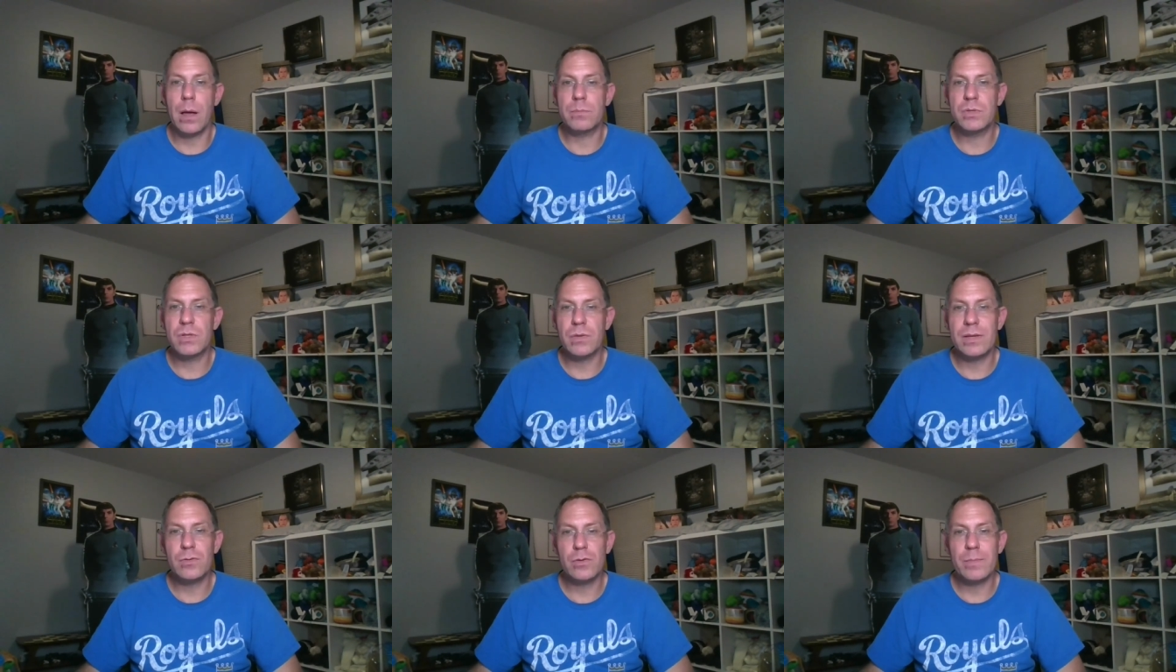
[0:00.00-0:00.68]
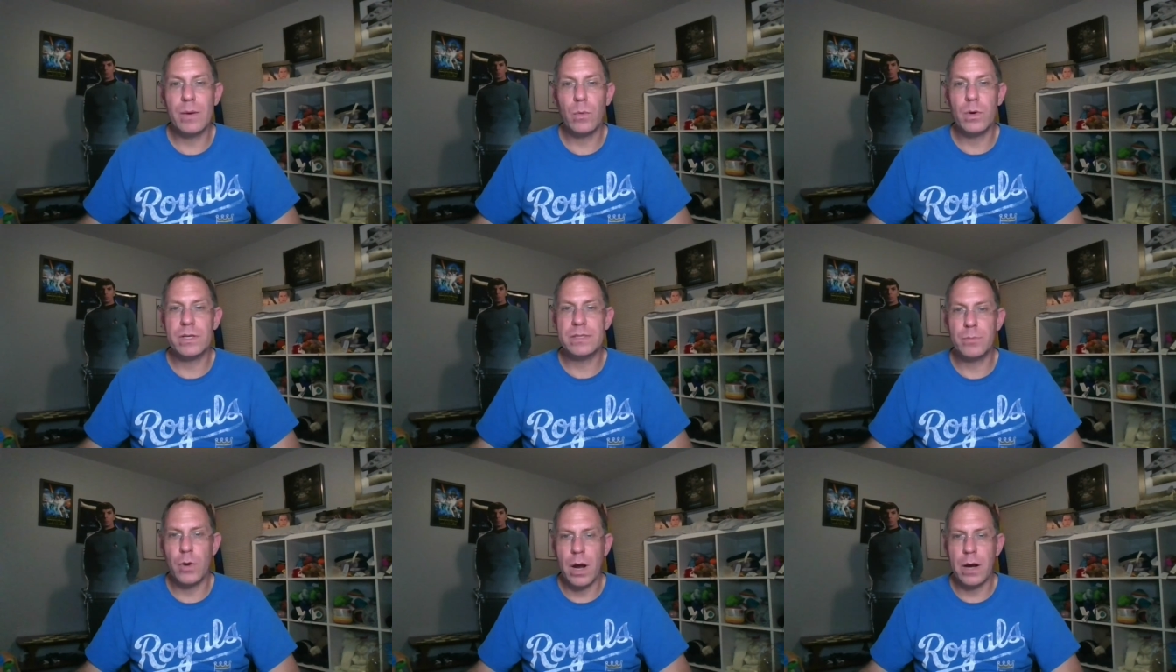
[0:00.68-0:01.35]
So those are my works
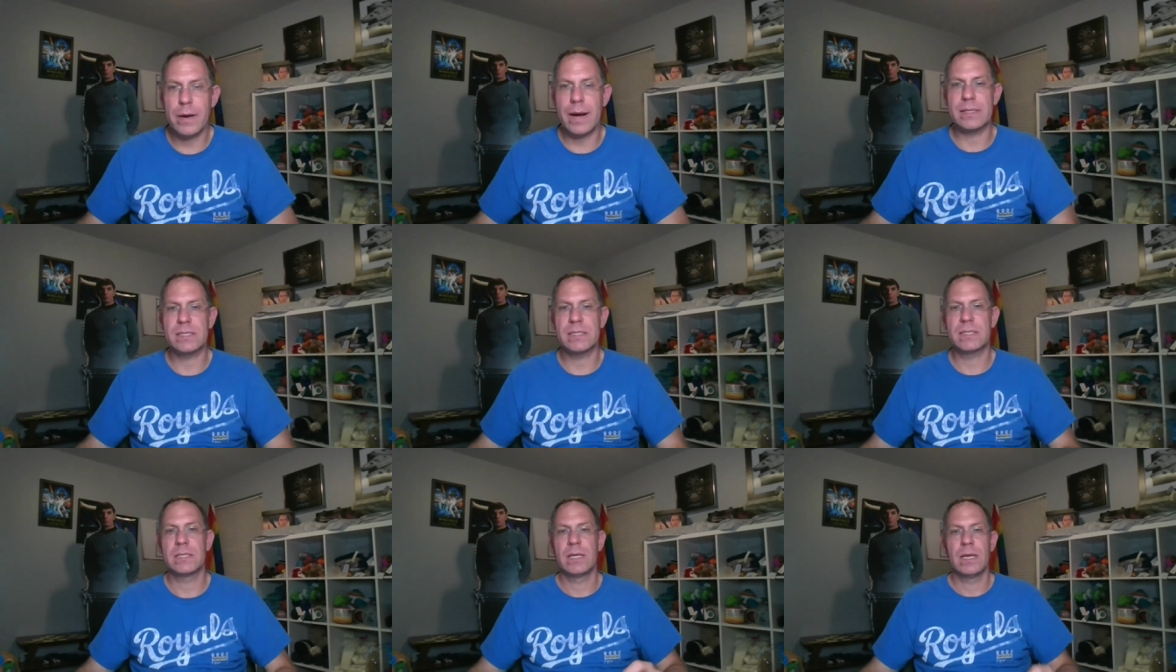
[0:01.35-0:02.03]
in progress.